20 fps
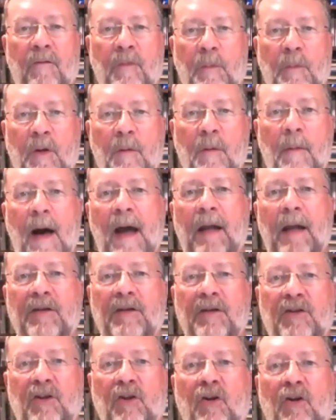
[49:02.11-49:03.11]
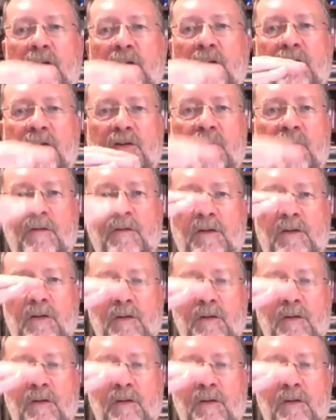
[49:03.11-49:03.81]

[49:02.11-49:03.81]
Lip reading: from commodities to goods to services to